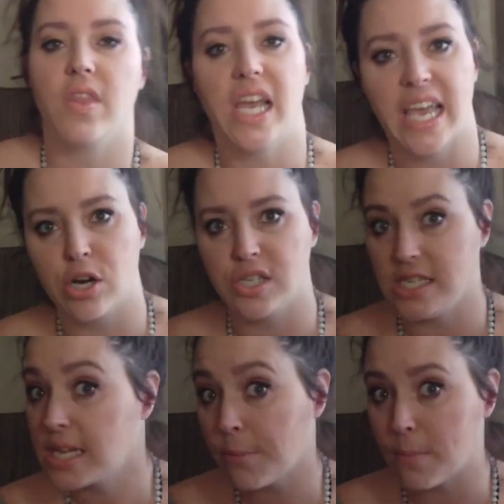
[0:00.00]
the
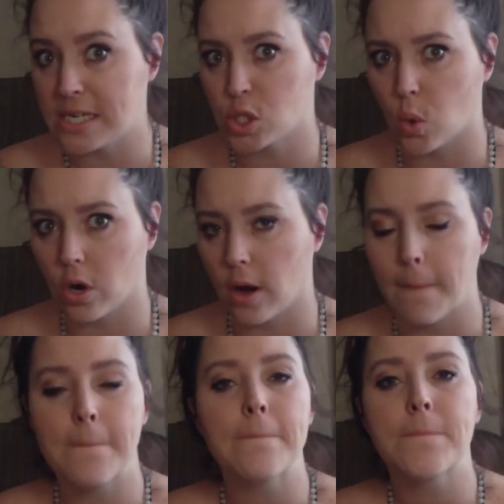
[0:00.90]
Keirsey temperament
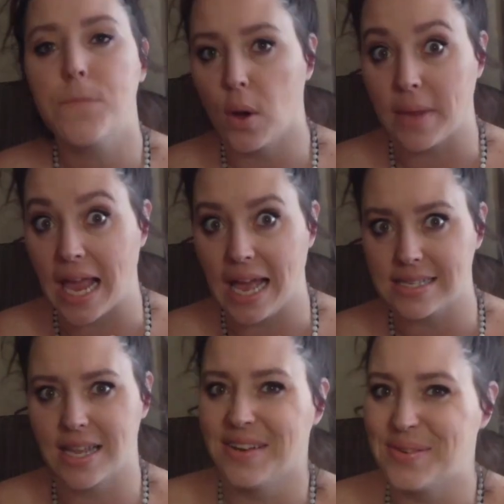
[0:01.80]
Sorter put me as.